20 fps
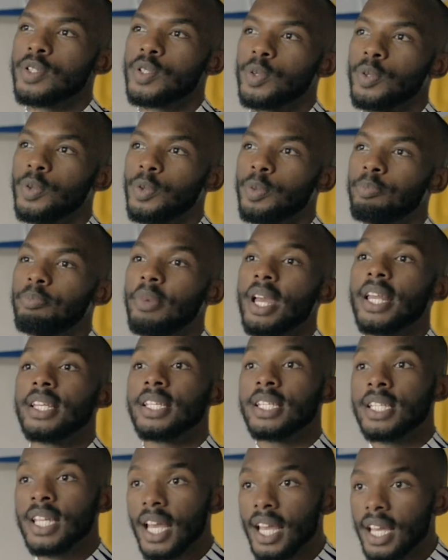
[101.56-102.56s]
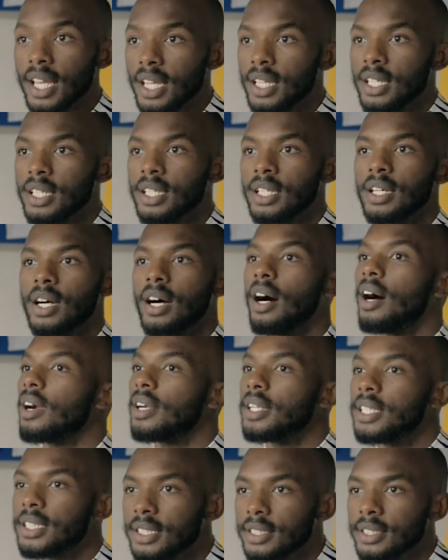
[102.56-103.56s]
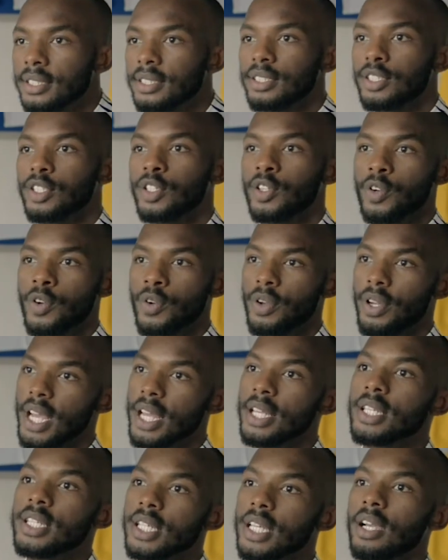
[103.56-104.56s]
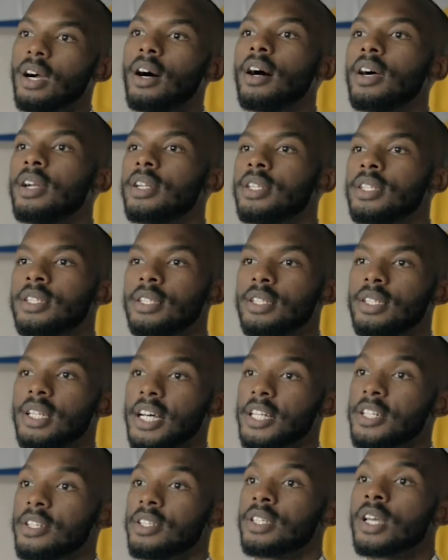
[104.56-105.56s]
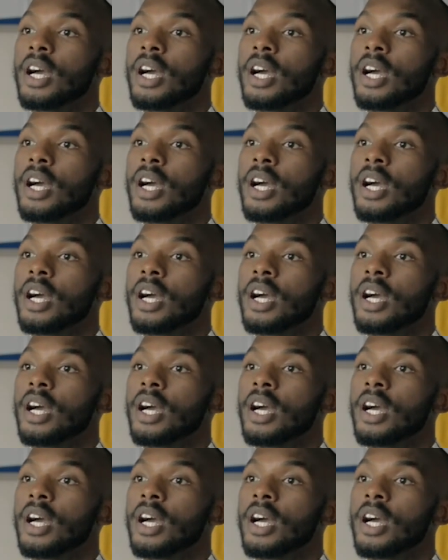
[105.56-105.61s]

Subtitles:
to maintain art. Creating art that is